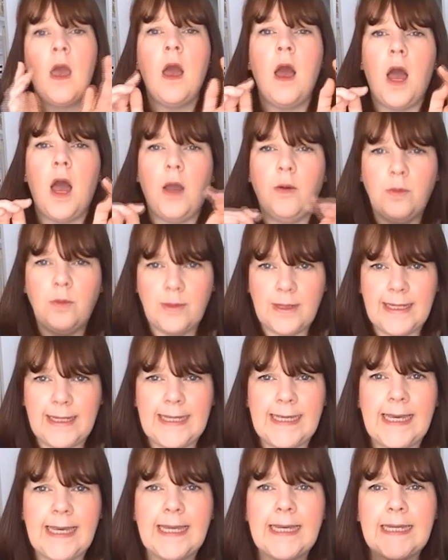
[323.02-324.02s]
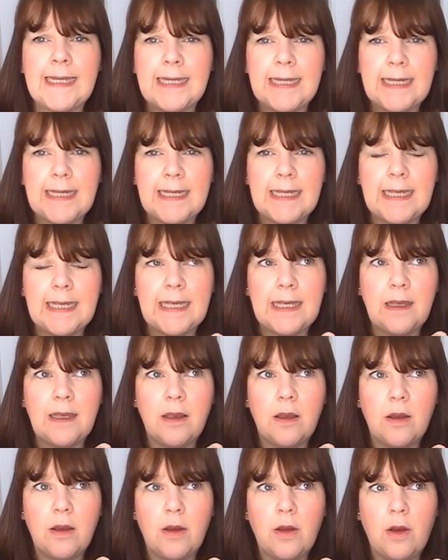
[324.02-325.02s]
I will link it
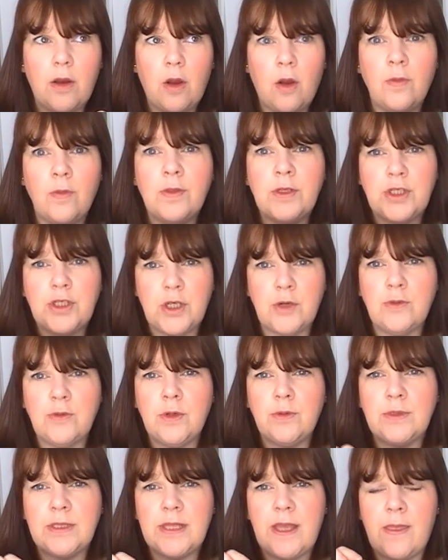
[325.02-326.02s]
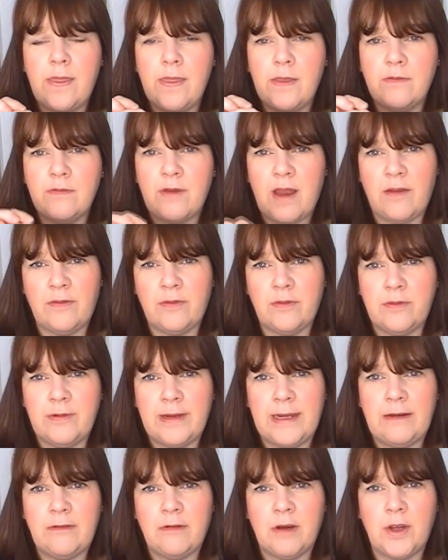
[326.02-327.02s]
on the show notes in the
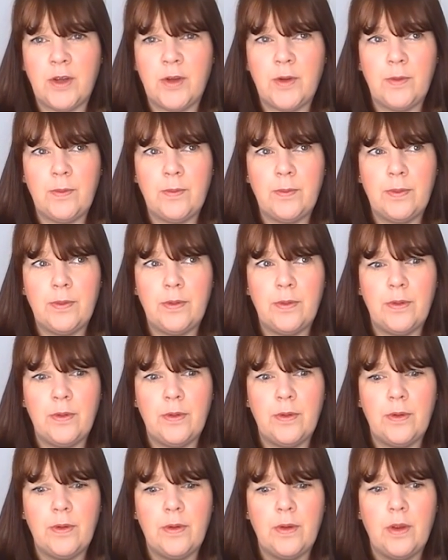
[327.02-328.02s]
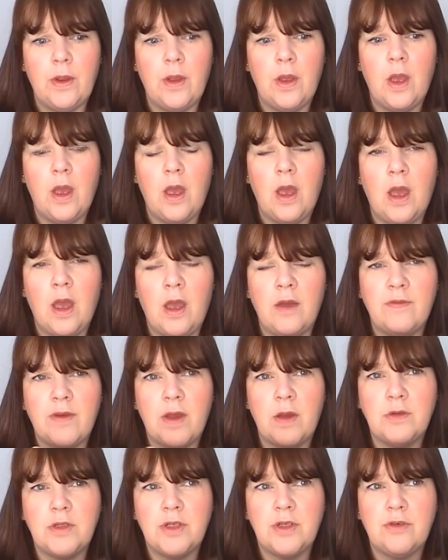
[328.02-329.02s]
Ravelry group of
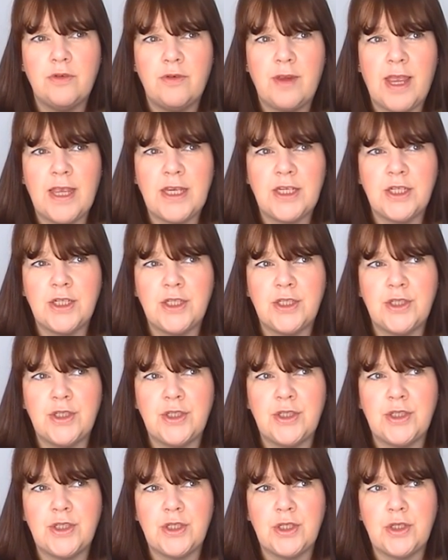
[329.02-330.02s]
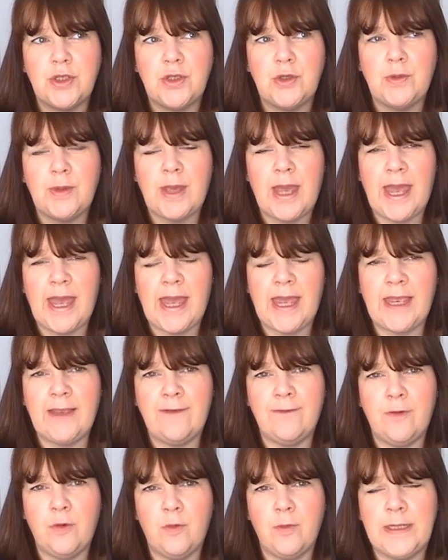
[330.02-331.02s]
Ocean Creations UK,
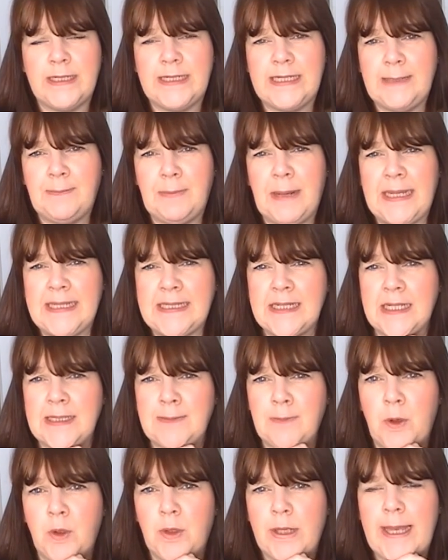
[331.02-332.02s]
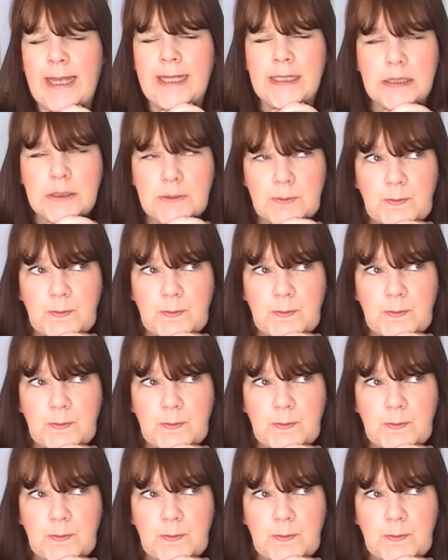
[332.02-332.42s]
formerly Tea Plays Nice podcast.